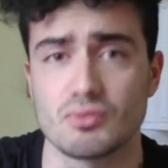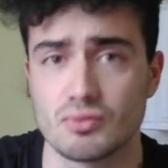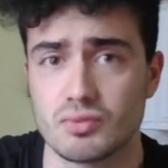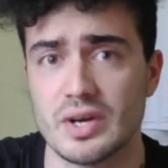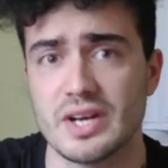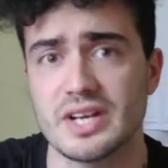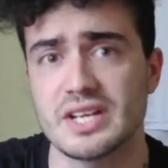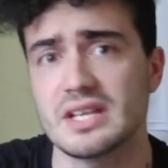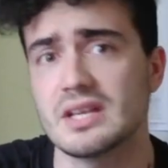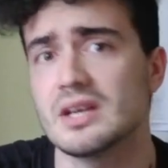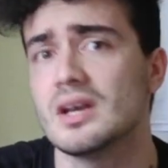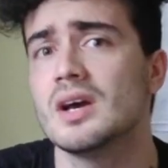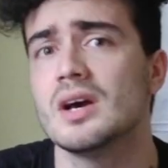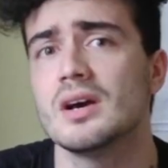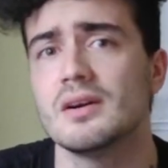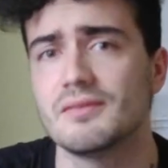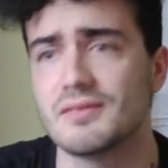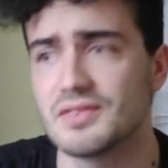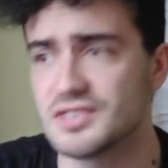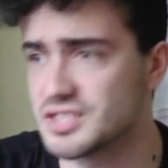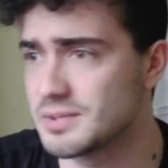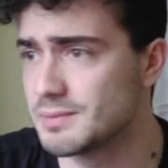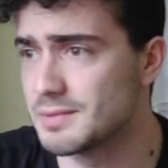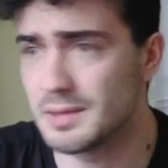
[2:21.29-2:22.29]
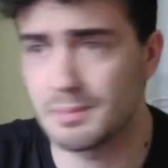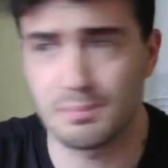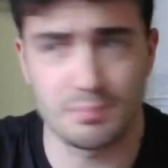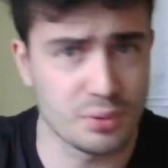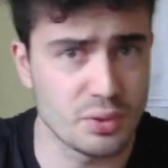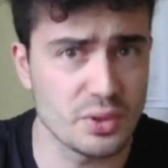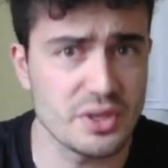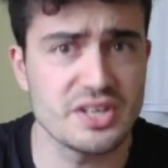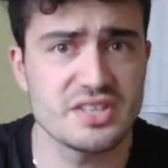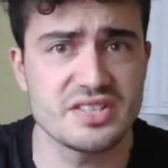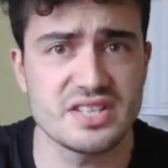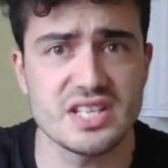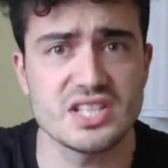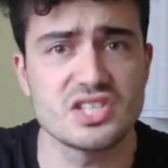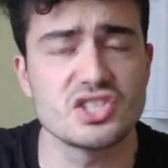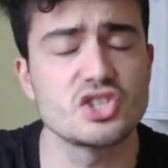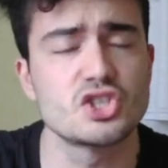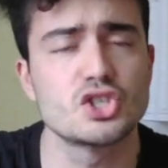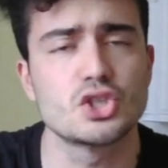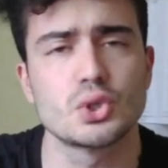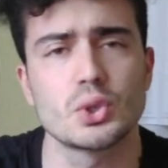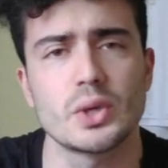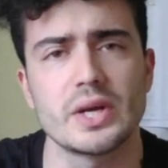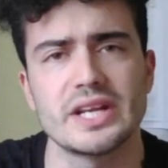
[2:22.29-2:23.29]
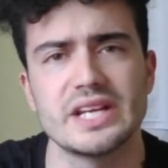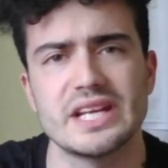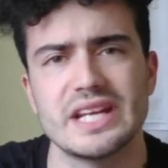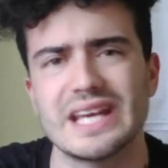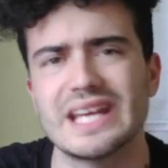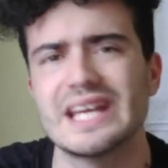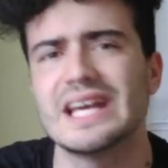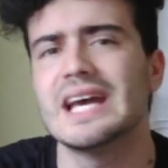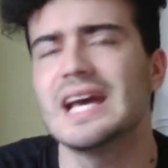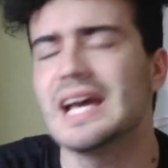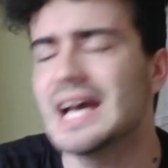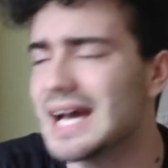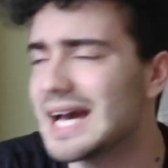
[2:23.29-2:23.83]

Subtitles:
ready for some of the pre-season training